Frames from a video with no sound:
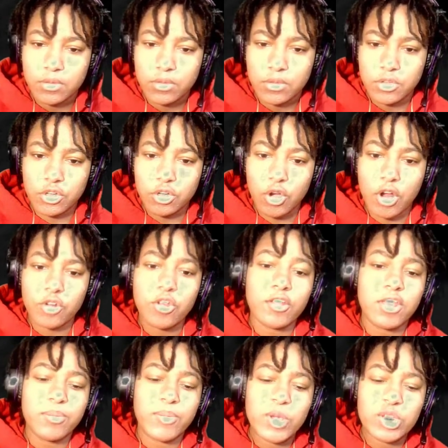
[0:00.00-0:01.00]
You know, I'd
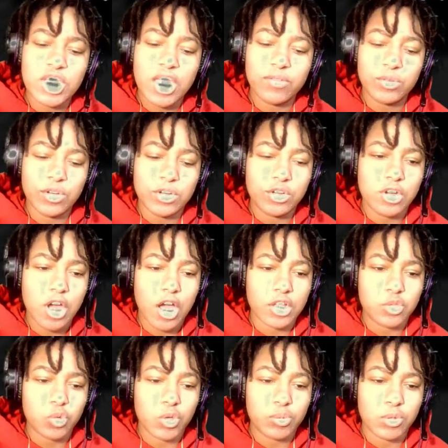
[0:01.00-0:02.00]
greatly appreciate if you did
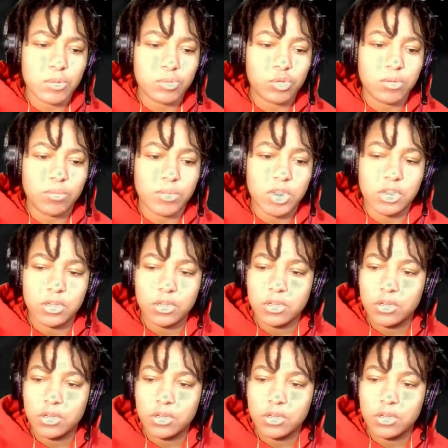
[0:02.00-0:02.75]
not sweep, sweep, sweep me.